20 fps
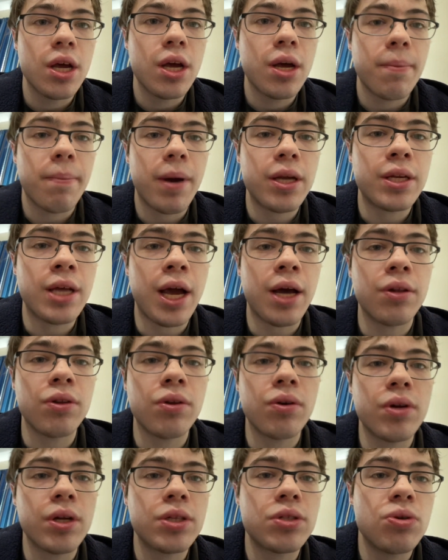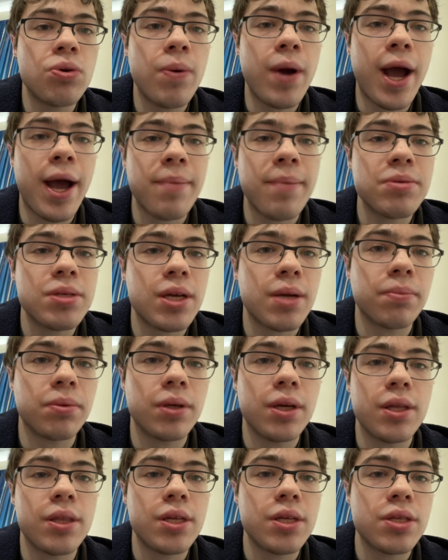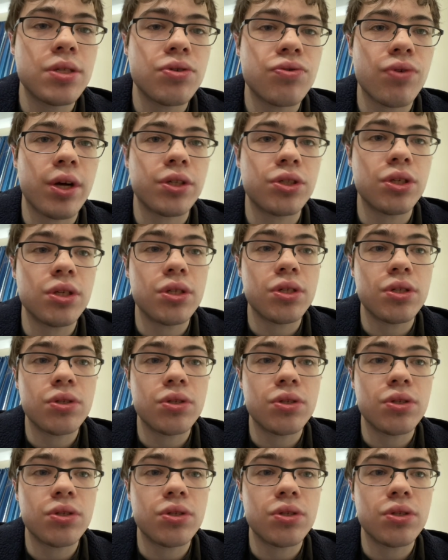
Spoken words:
by downloading 2 apps and completing the instructions.